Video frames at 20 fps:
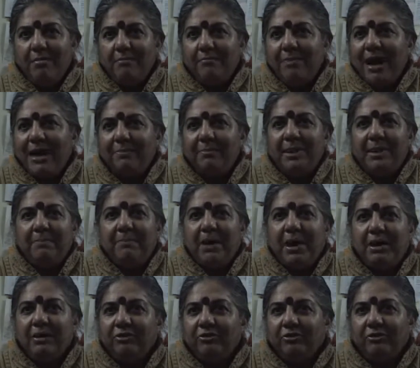my being
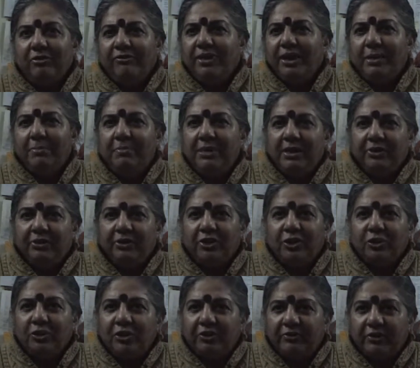part of an
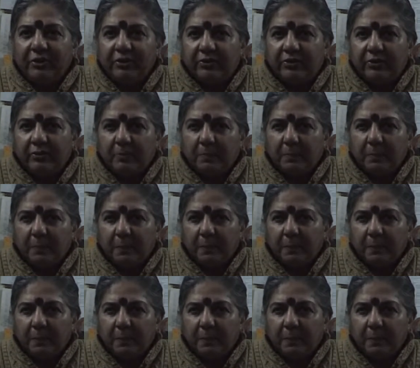amazing universe.